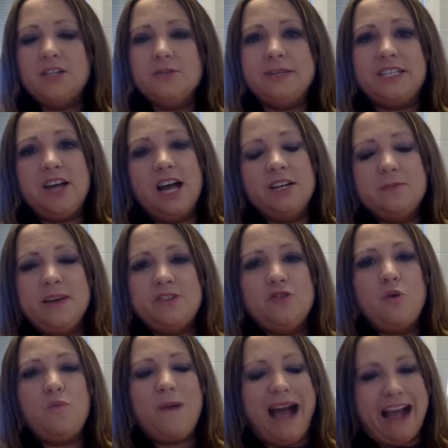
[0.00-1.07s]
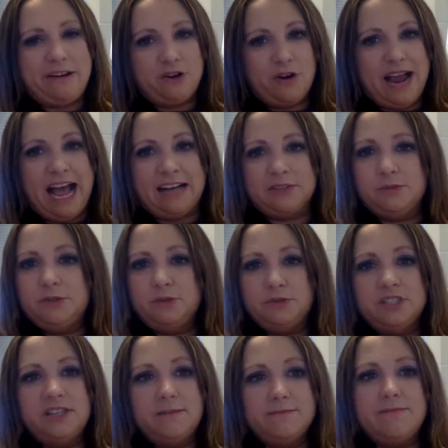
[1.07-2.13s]
So we talked about the Wagner Act,
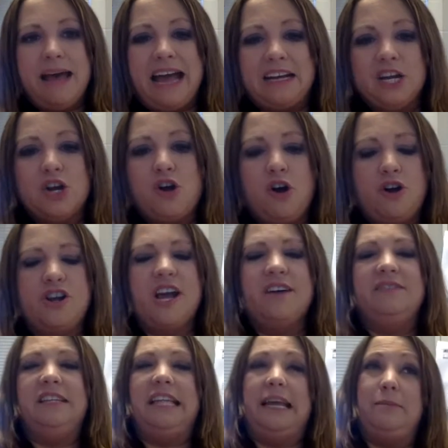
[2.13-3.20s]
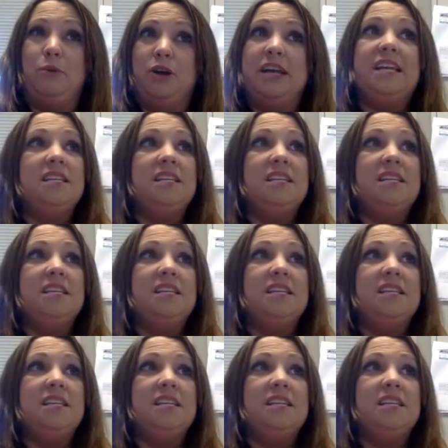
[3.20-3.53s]
which was the Magna Carta of labor.